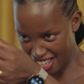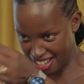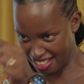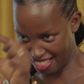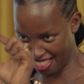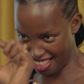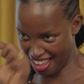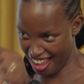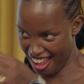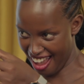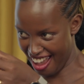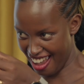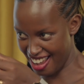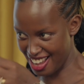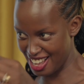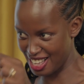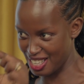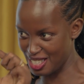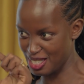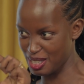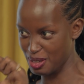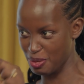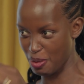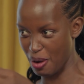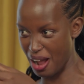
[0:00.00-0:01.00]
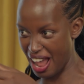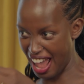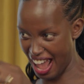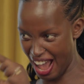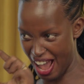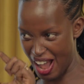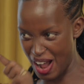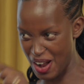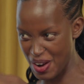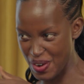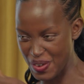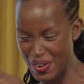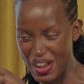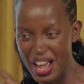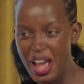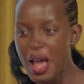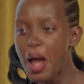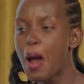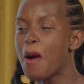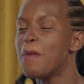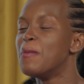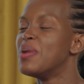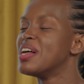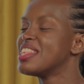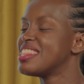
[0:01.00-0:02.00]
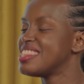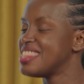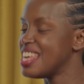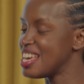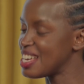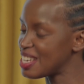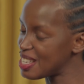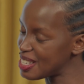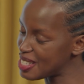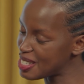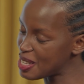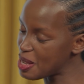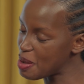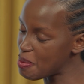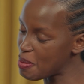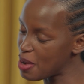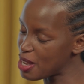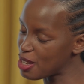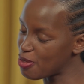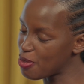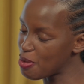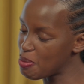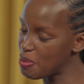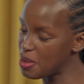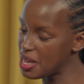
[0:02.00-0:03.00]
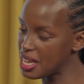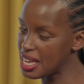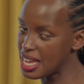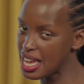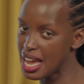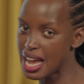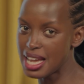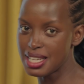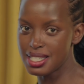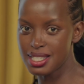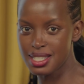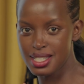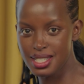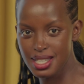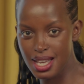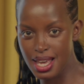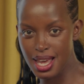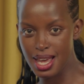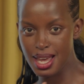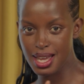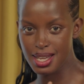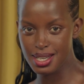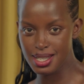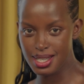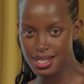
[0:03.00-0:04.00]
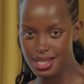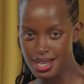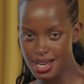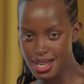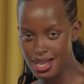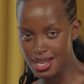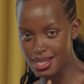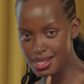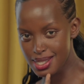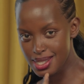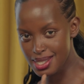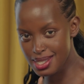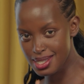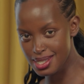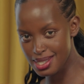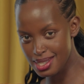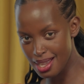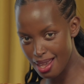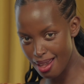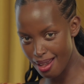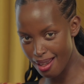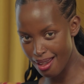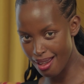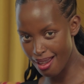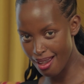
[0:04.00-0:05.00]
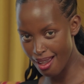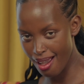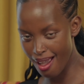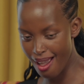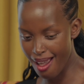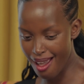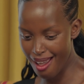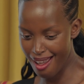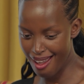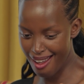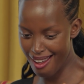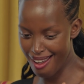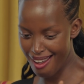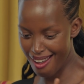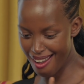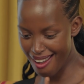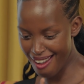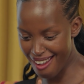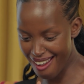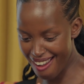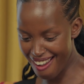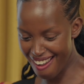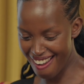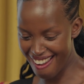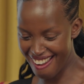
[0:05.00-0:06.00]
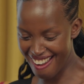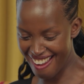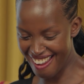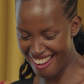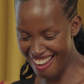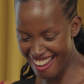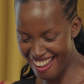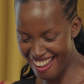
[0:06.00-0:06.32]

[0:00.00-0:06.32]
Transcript: there. It's where. But thank you so much for being here, JDC. Bye.